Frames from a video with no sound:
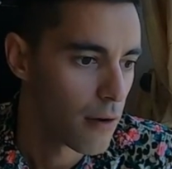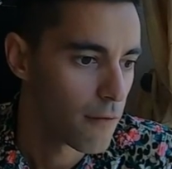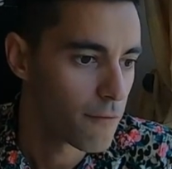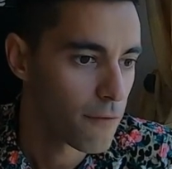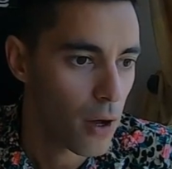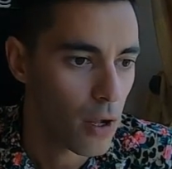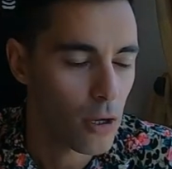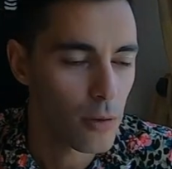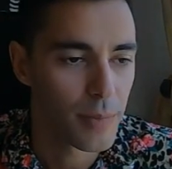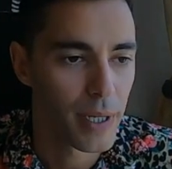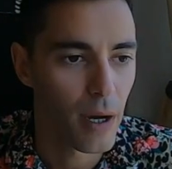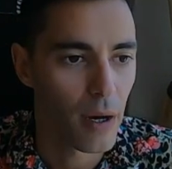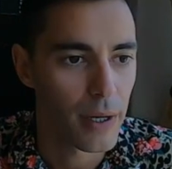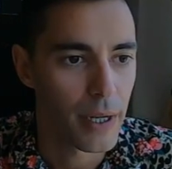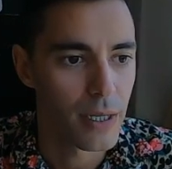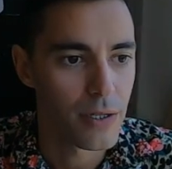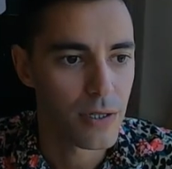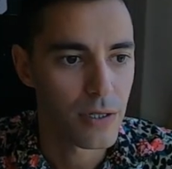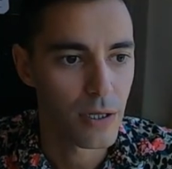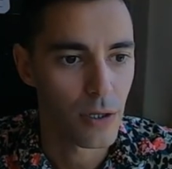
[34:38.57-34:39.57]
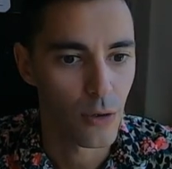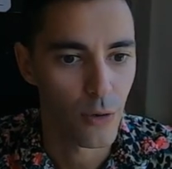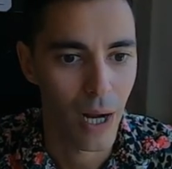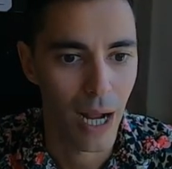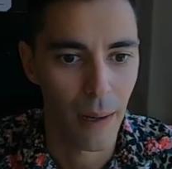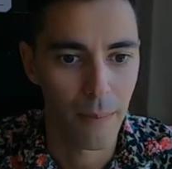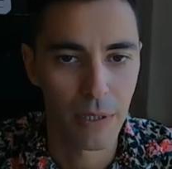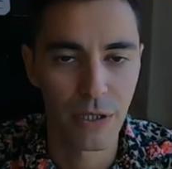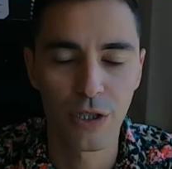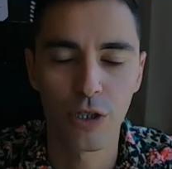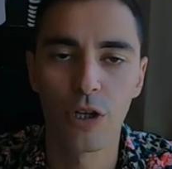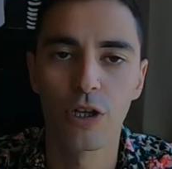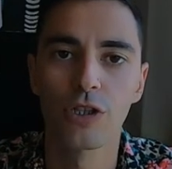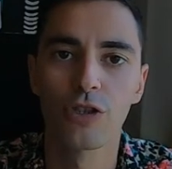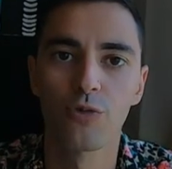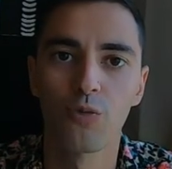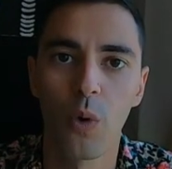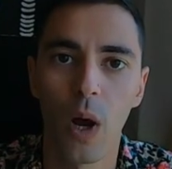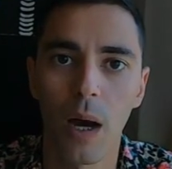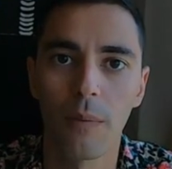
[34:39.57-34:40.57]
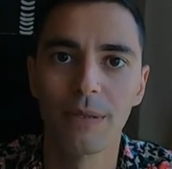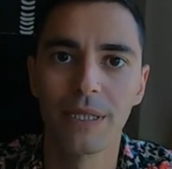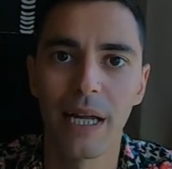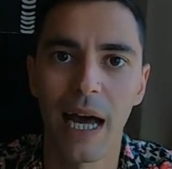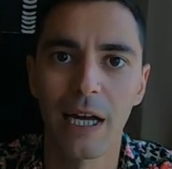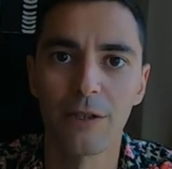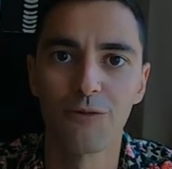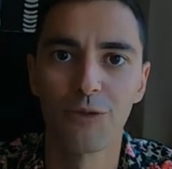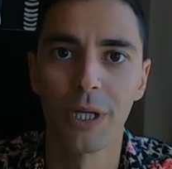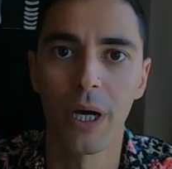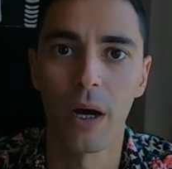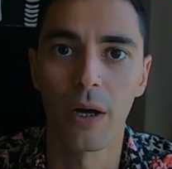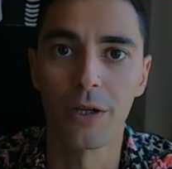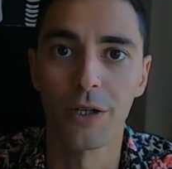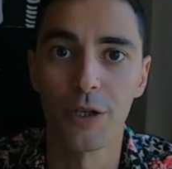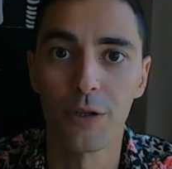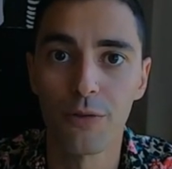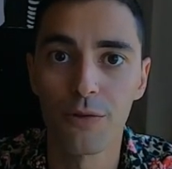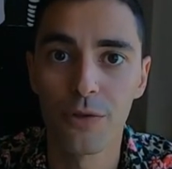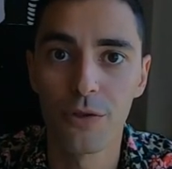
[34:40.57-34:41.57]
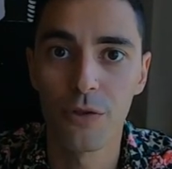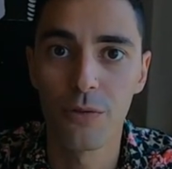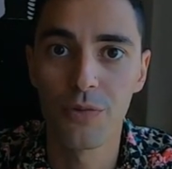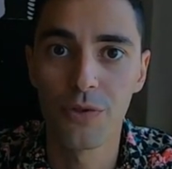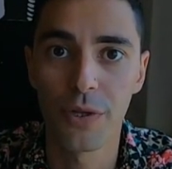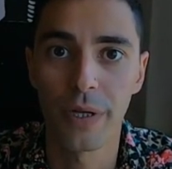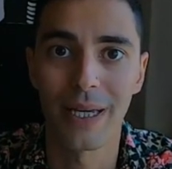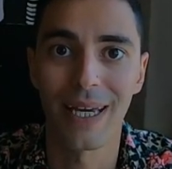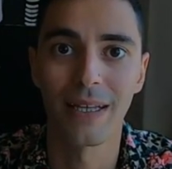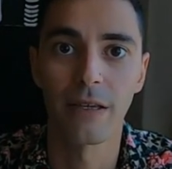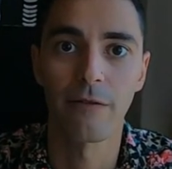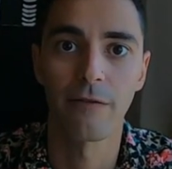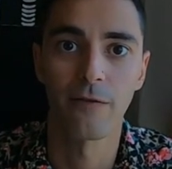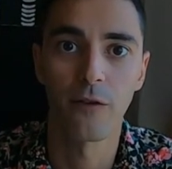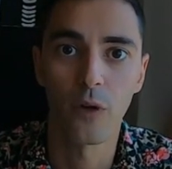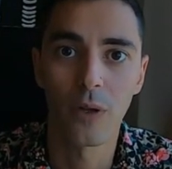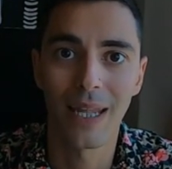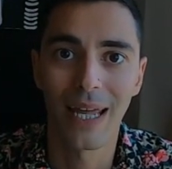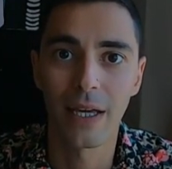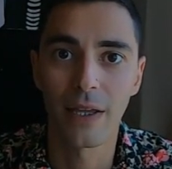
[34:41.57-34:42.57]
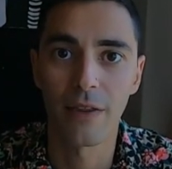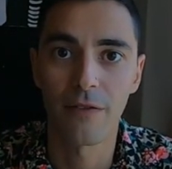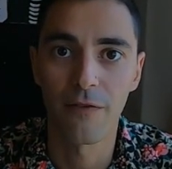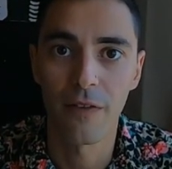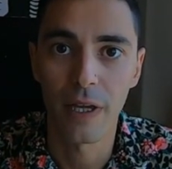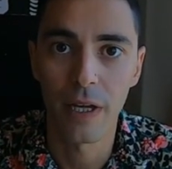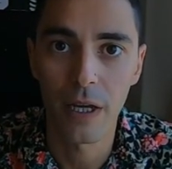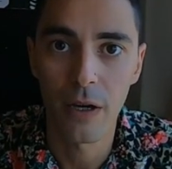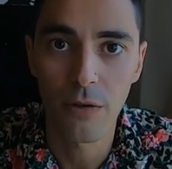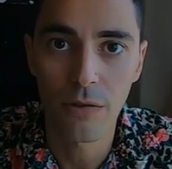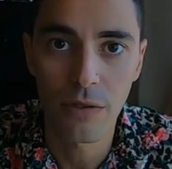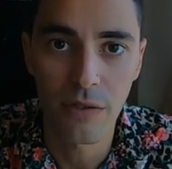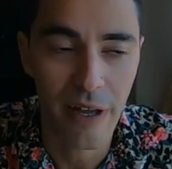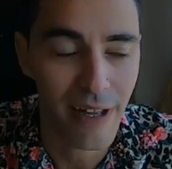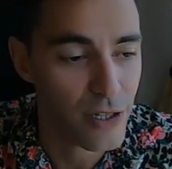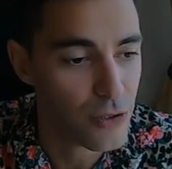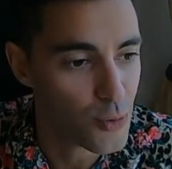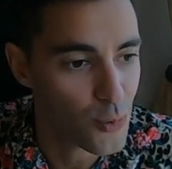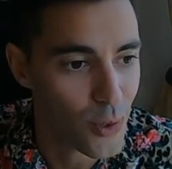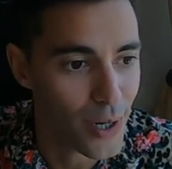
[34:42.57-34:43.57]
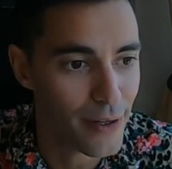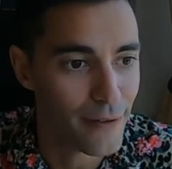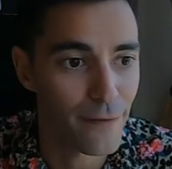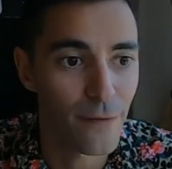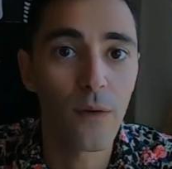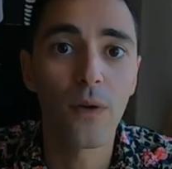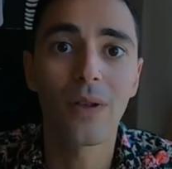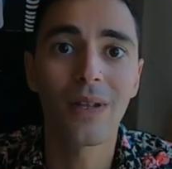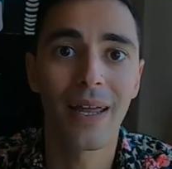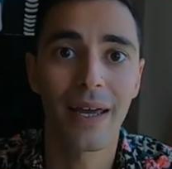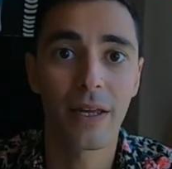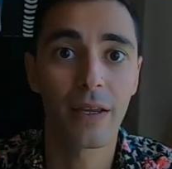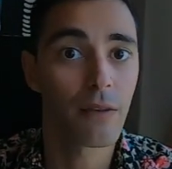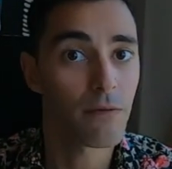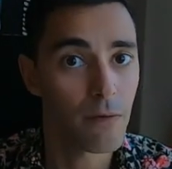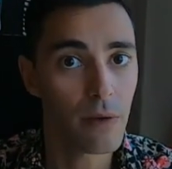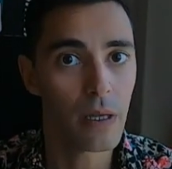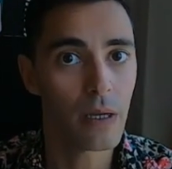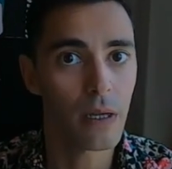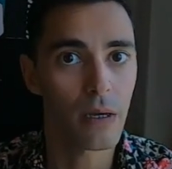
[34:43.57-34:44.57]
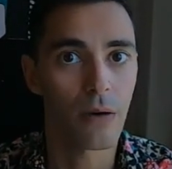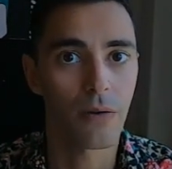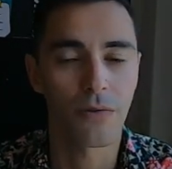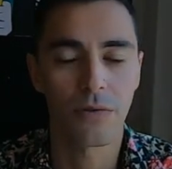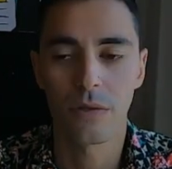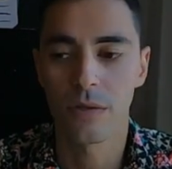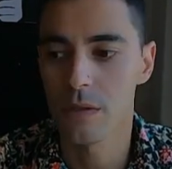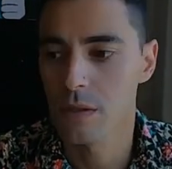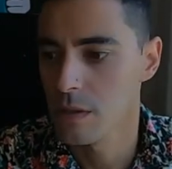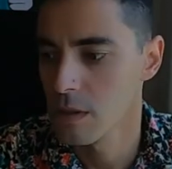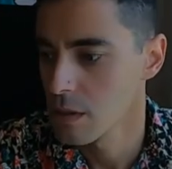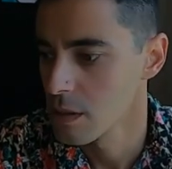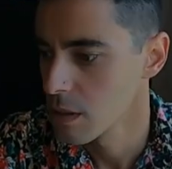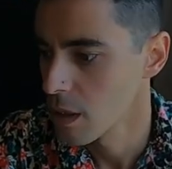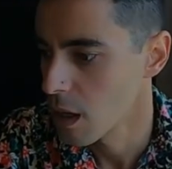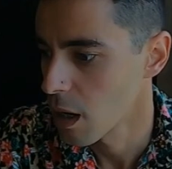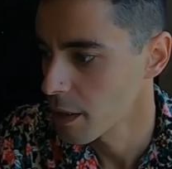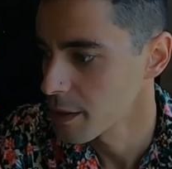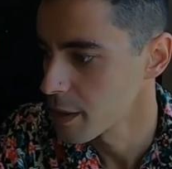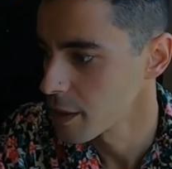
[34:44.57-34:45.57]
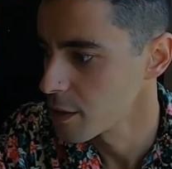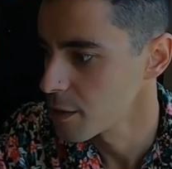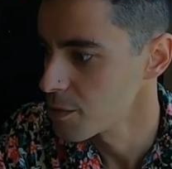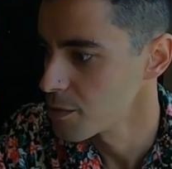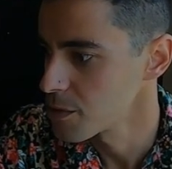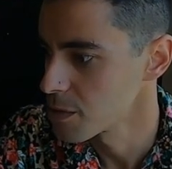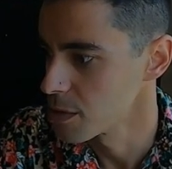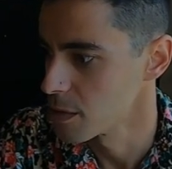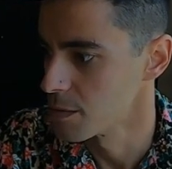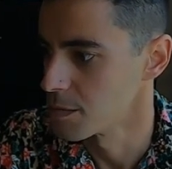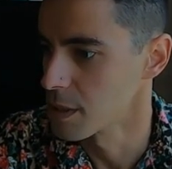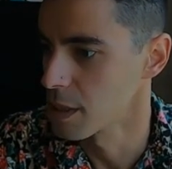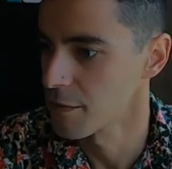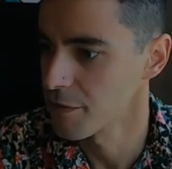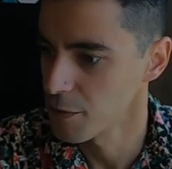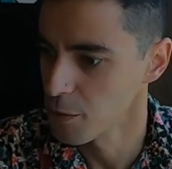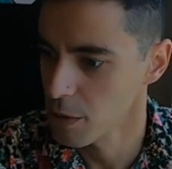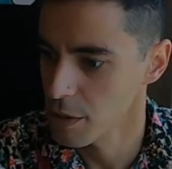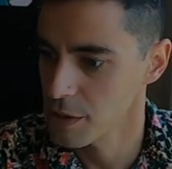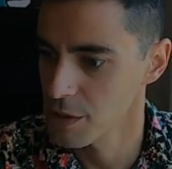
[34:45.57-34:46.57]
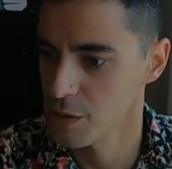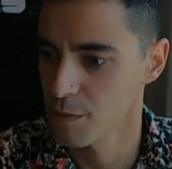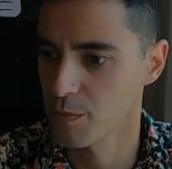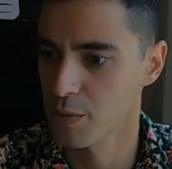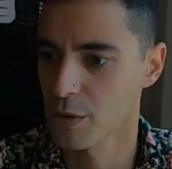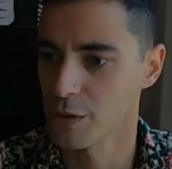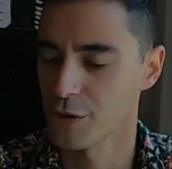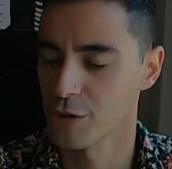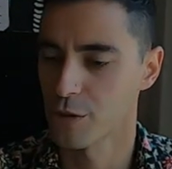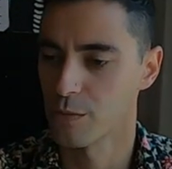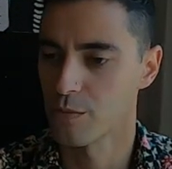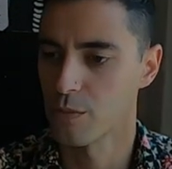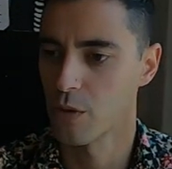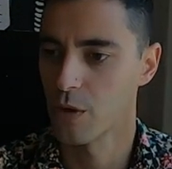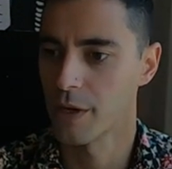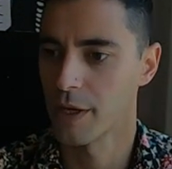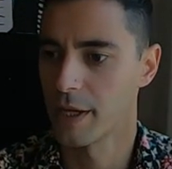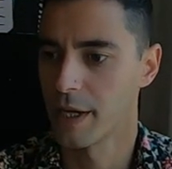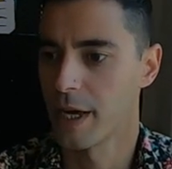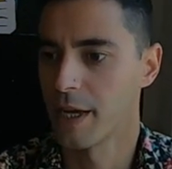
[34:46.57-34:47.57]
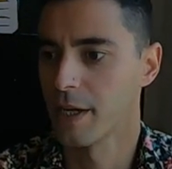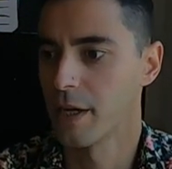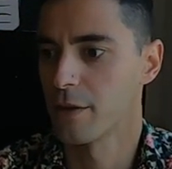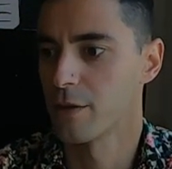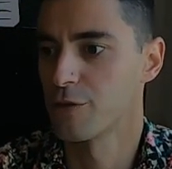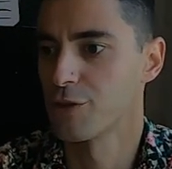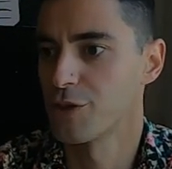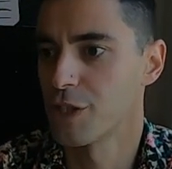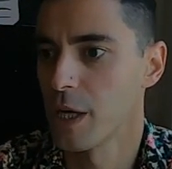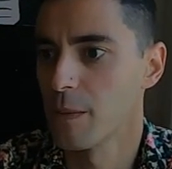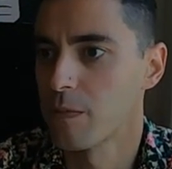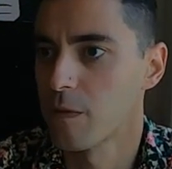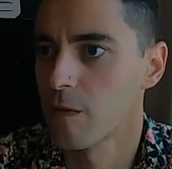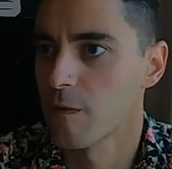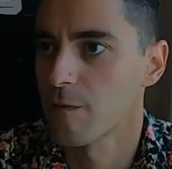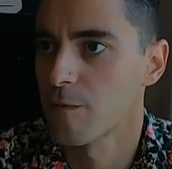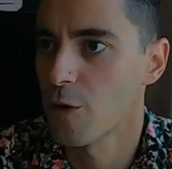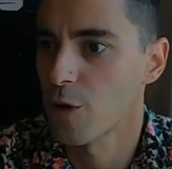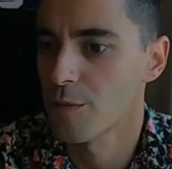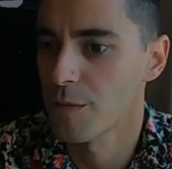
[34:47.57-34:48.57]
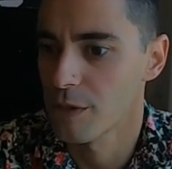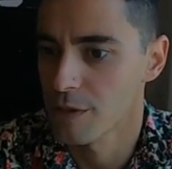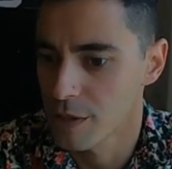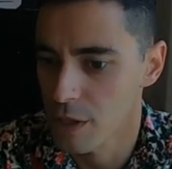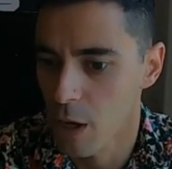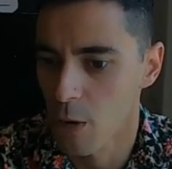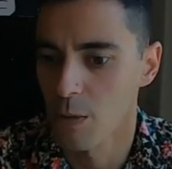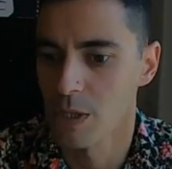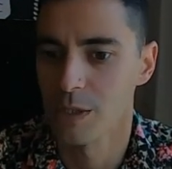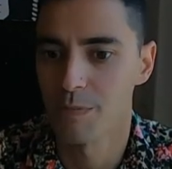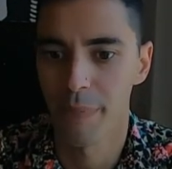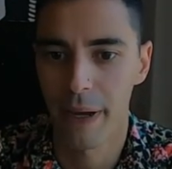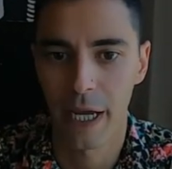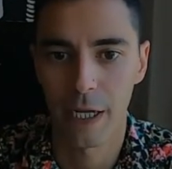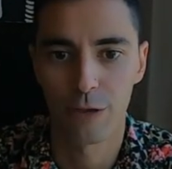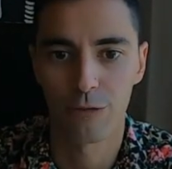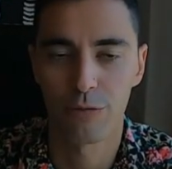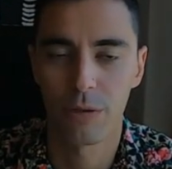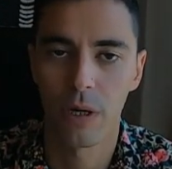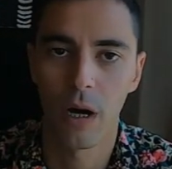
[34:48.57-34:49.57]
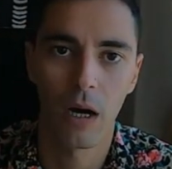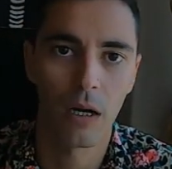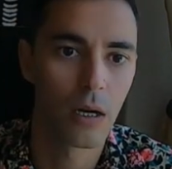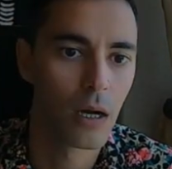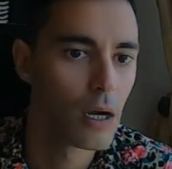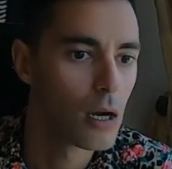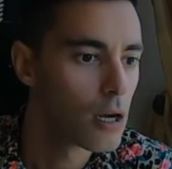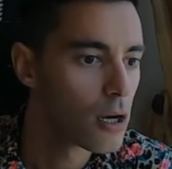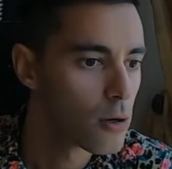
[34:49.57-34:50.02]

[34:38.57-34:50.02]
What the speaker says: Follow me on Instagram. Search Rob Sadri on YouTube so you get the full-length videos. That's right, full-length videos on the YouTubes. And if you want to support your boy in any other shape or form, there's always Patreon.